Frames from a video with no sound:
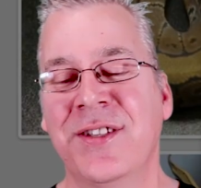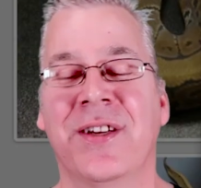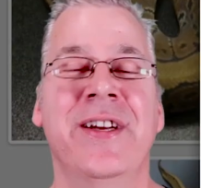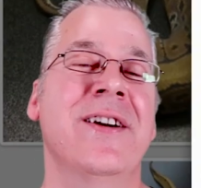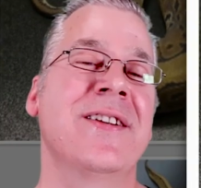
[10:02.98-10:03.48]

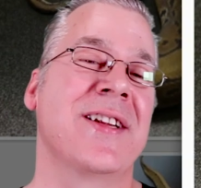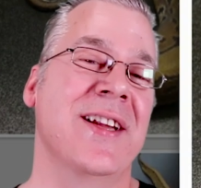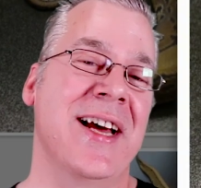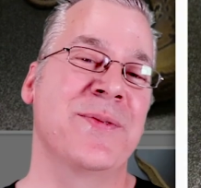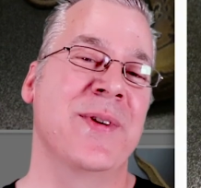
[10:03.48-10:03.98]
So here's the
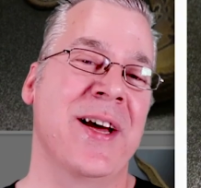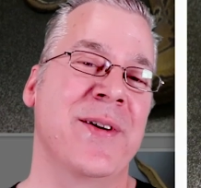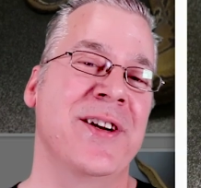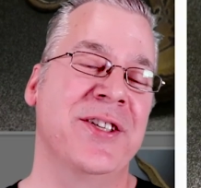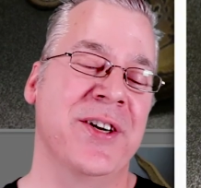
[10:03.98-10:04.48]
last one I
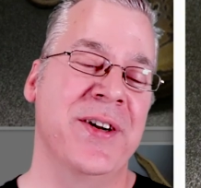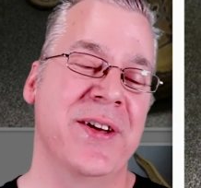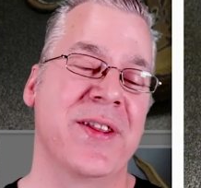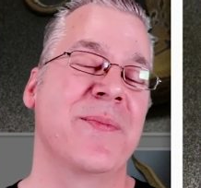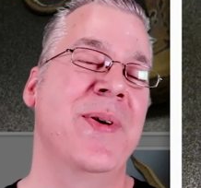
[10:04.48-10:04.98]
wanted to show
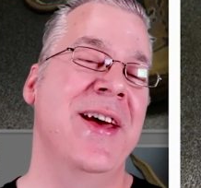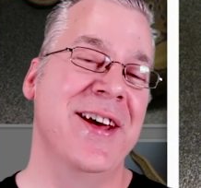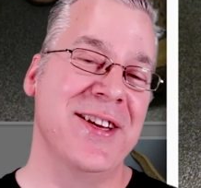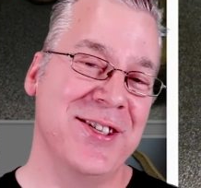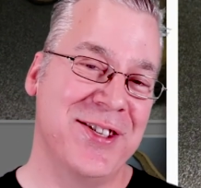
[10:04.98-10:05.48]
you, the
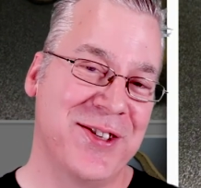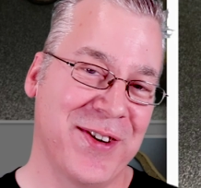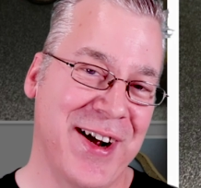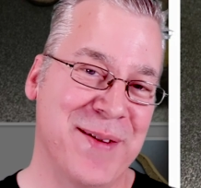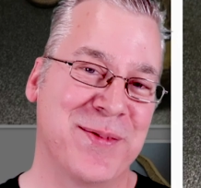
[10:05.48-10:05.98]

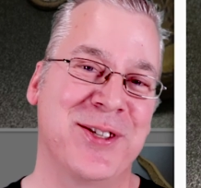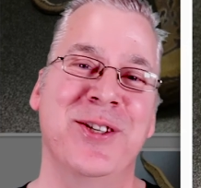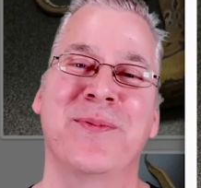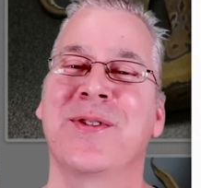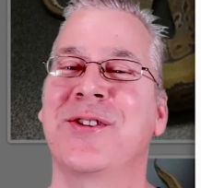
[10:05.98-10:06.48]
Pinstripe
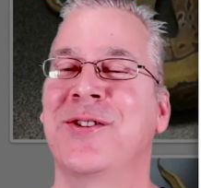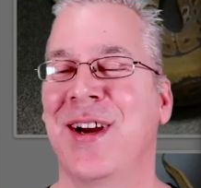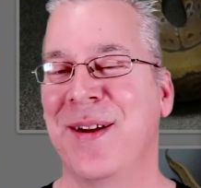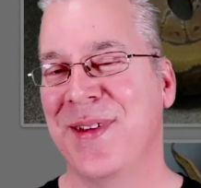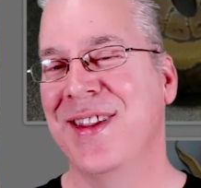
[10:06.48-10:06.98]
Super
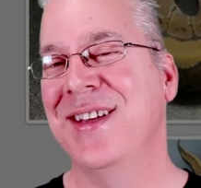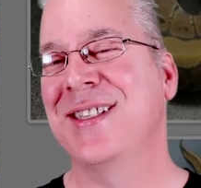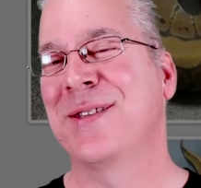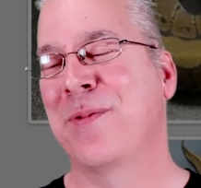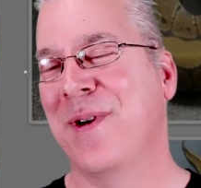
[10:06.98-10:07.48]
Stripe. And
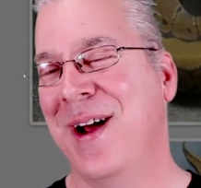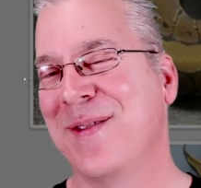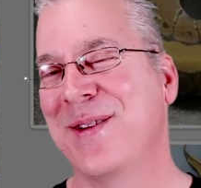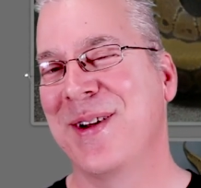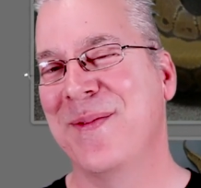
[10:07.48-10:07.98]
this is
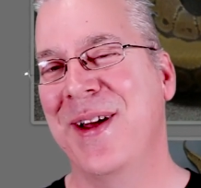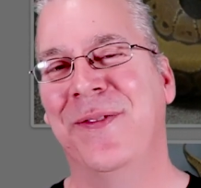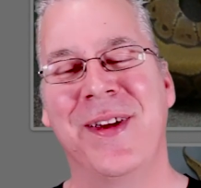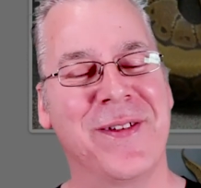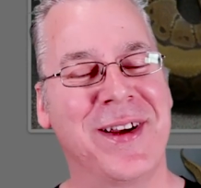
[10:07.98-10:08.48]
probably one of my
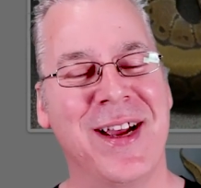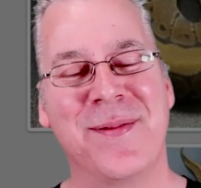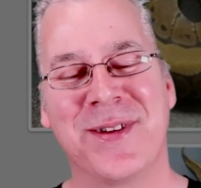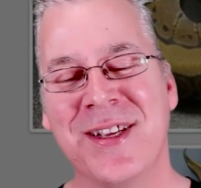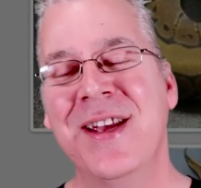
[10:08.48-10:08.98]
favorite
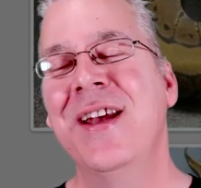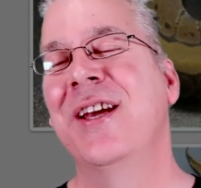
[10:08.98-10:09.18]
combos.